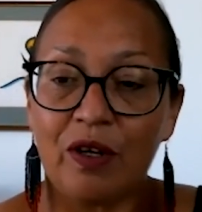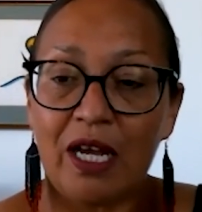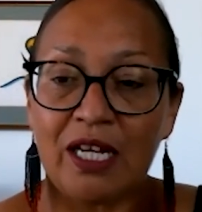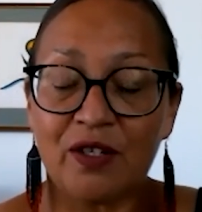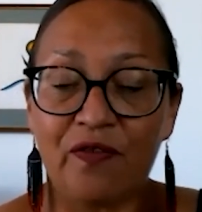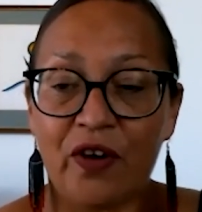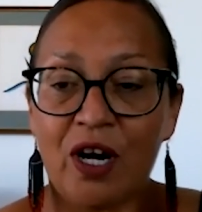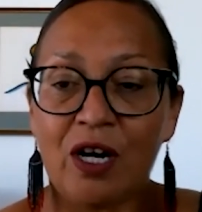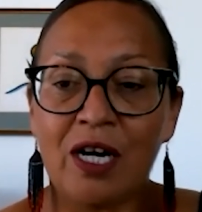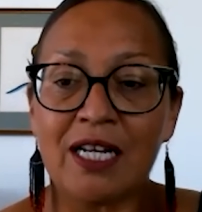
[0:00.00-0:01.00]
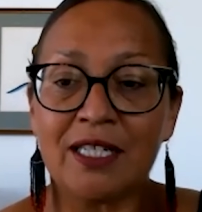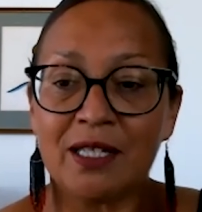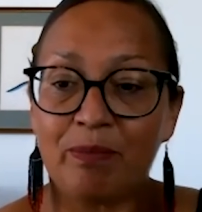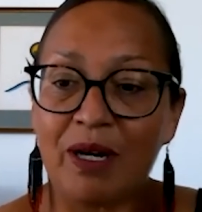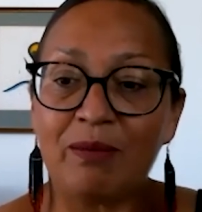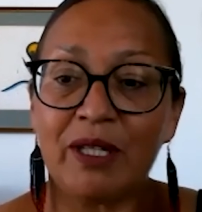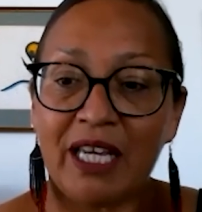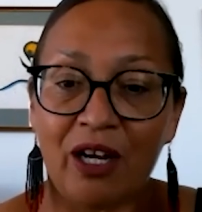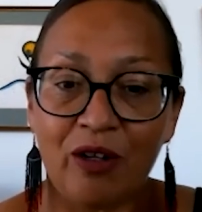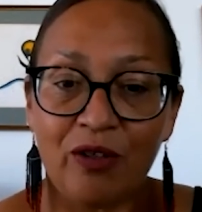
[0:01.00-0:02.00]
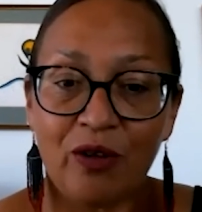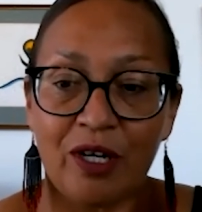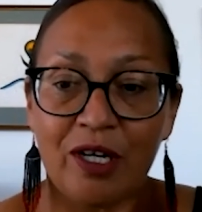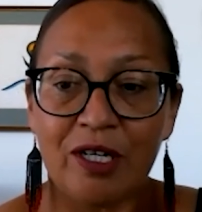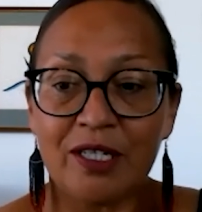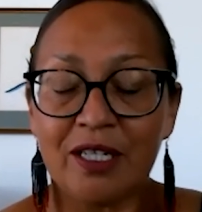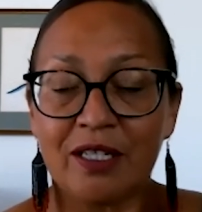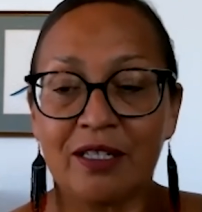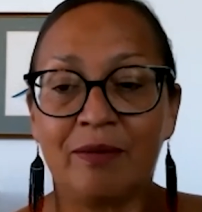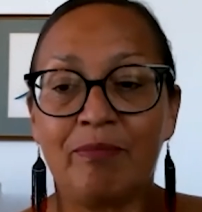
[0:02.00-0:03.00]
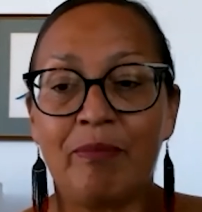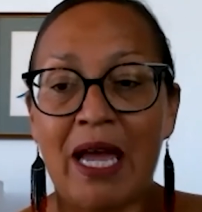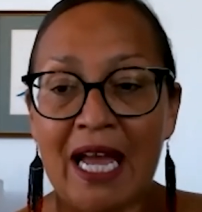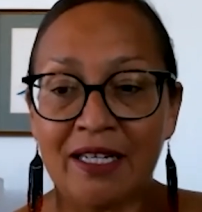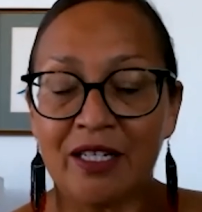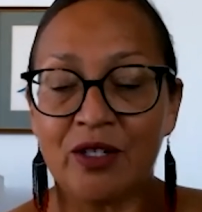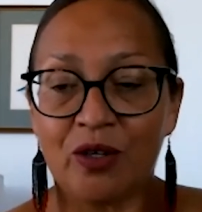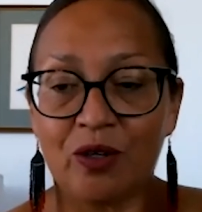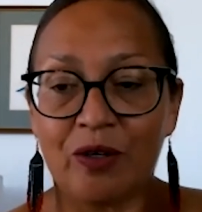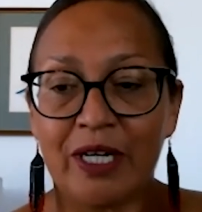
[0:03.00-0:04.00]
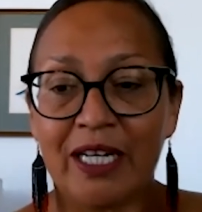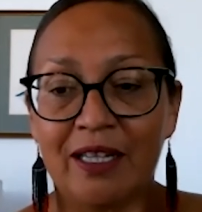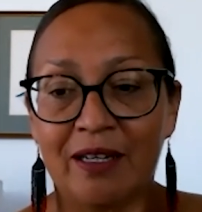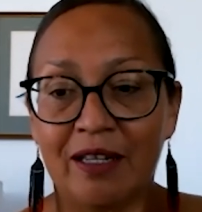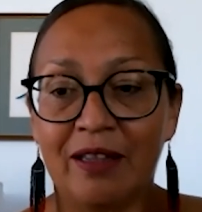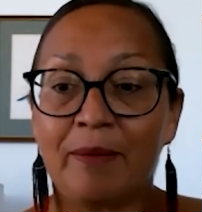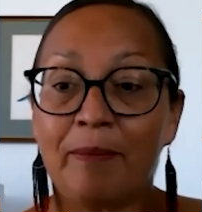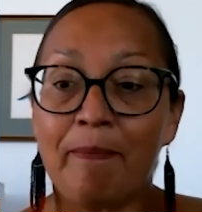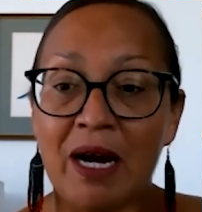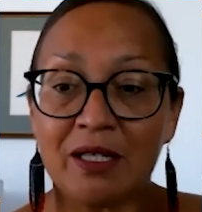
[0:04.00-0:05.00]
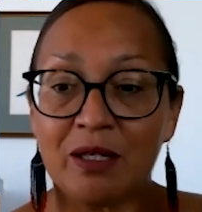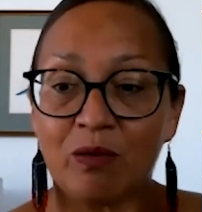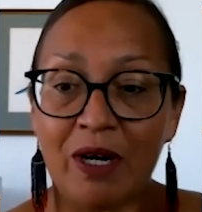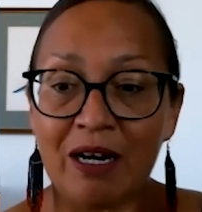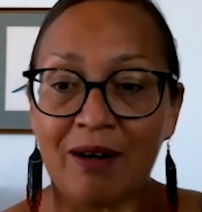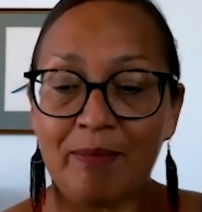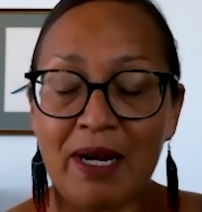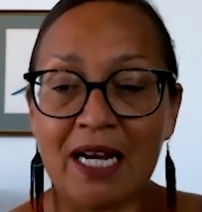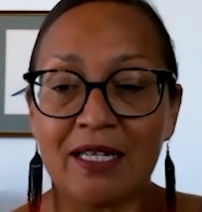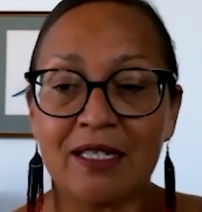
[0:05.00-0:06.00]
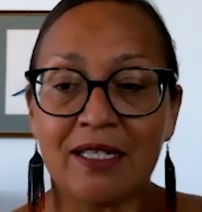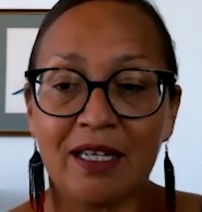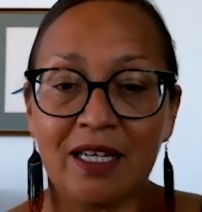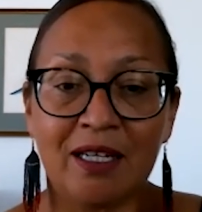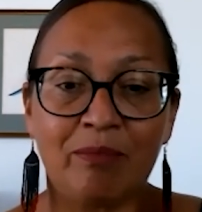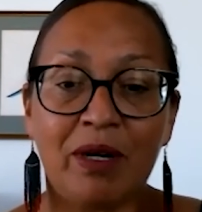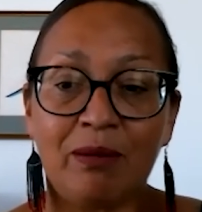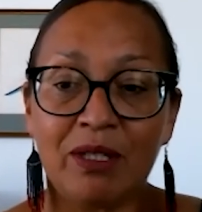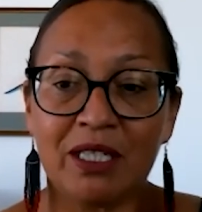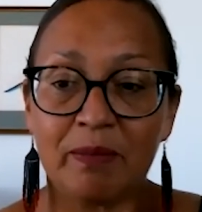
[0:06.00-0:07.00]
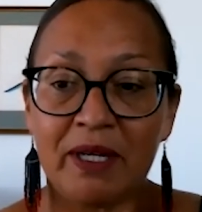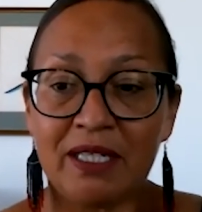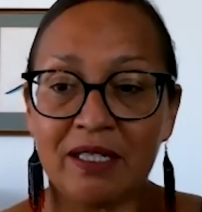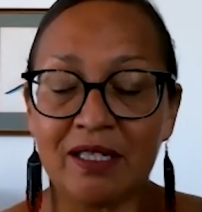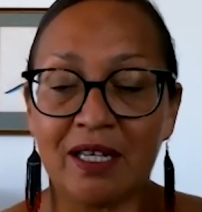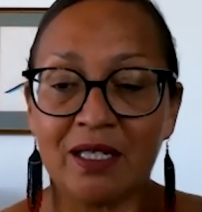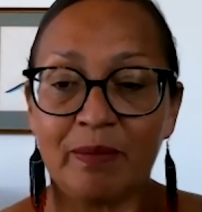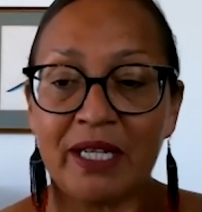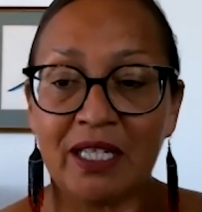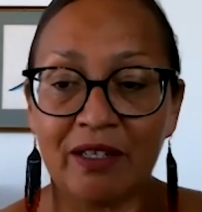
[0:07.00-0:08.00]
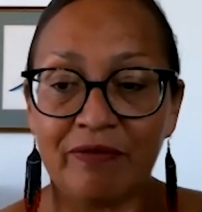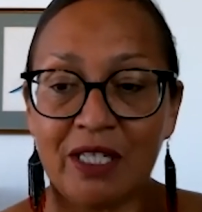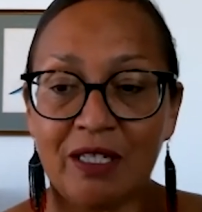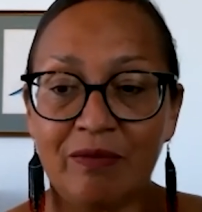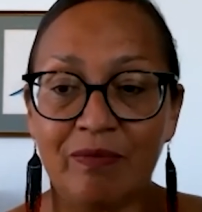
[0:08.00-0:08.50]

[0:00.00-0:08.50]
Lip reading: as far as the public health orders, the mandatory, the must wear a mask in public spaces has been lifted.